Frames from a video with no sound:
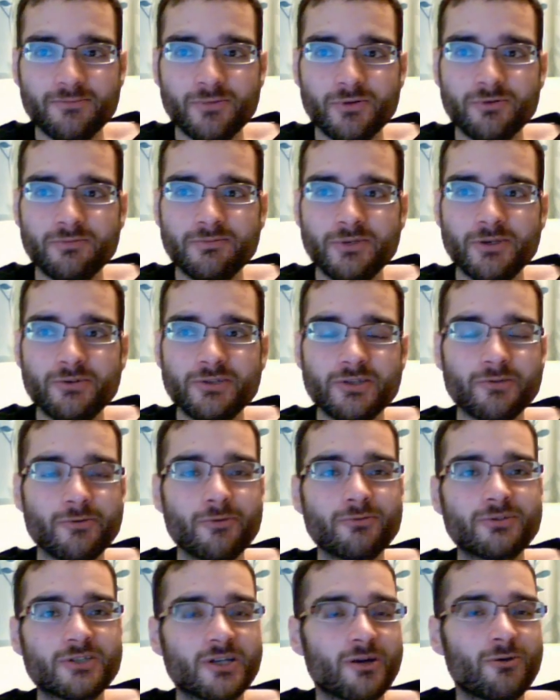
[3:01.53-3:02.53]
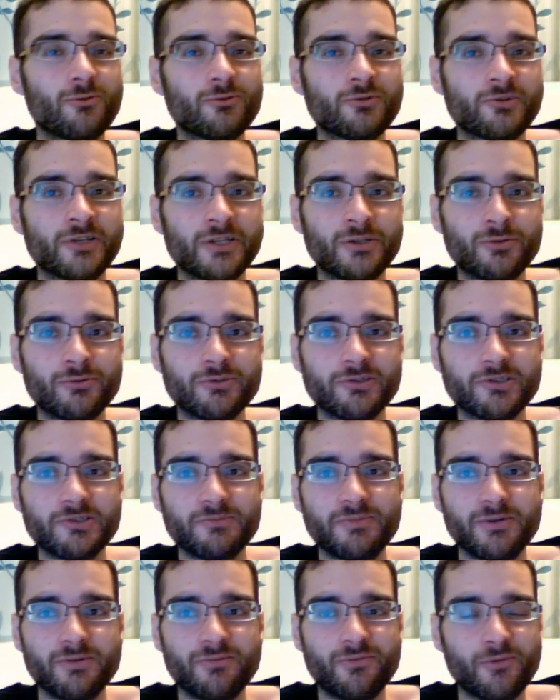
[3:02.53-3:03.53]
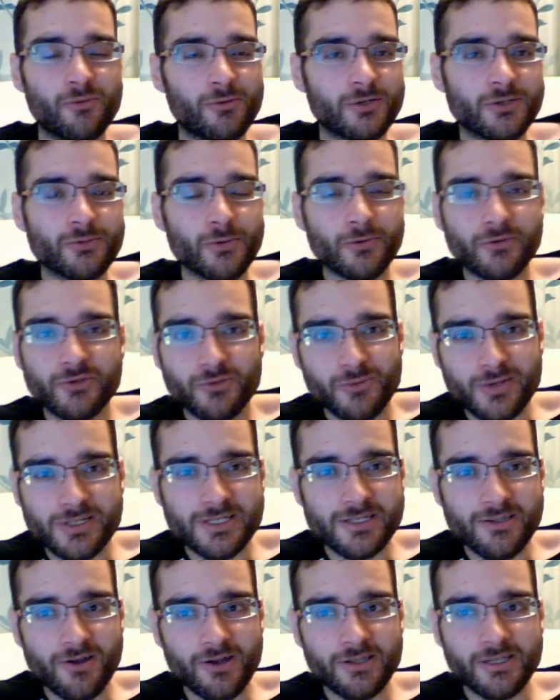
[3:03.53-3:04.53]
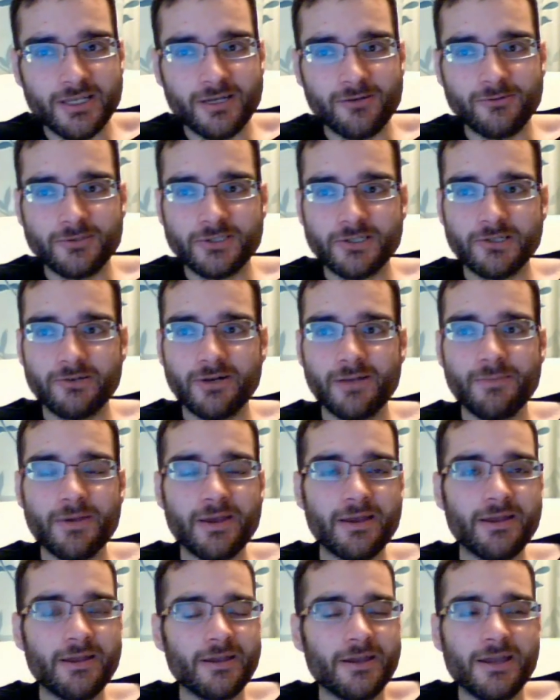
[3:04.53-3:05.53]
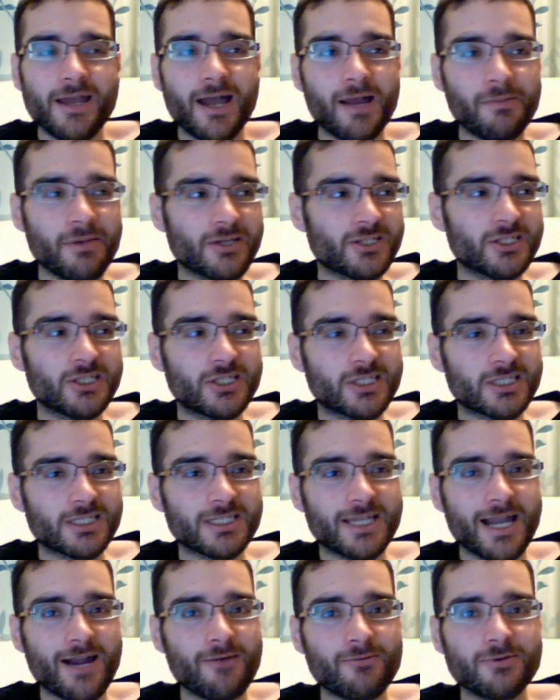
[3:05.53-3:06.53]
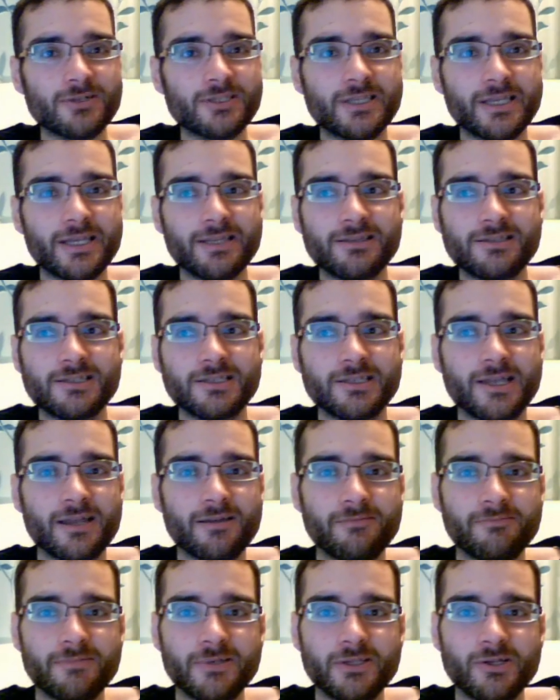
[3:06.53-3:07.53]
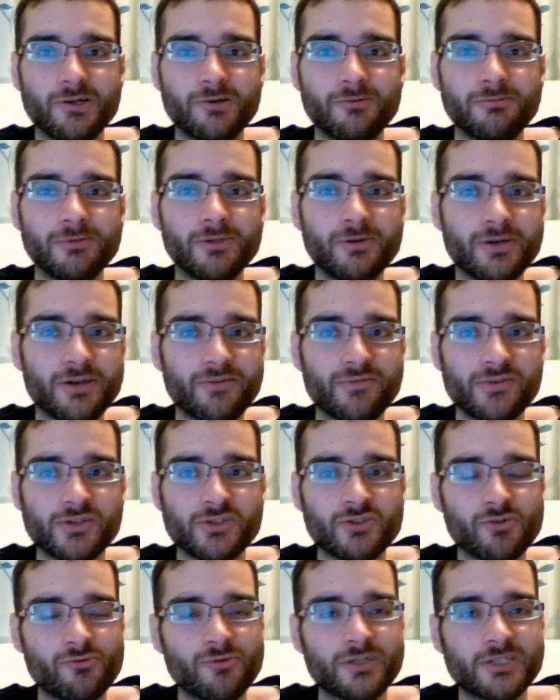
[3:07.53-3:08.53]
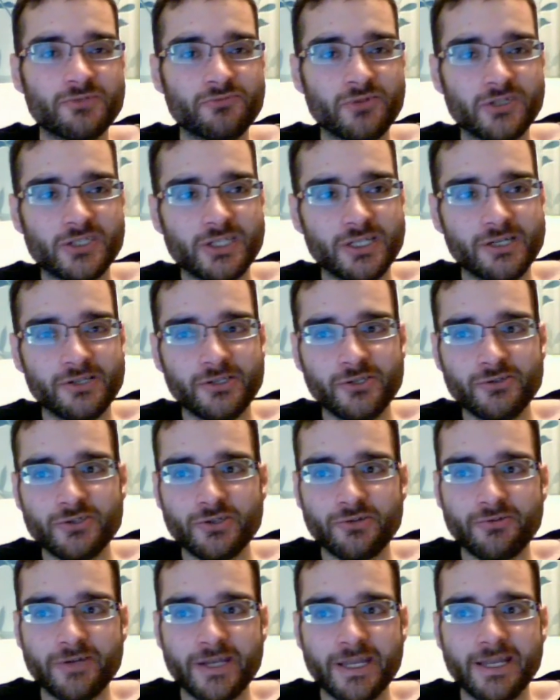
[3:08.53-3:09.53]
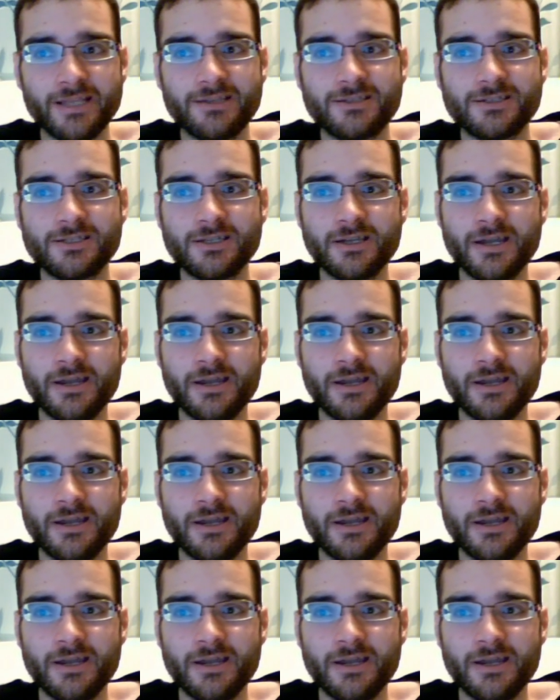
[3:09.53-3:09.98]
will use her own children in order to put forward her own twisted ideals. I bet she scours the internet, looking for stories in which she can use her kids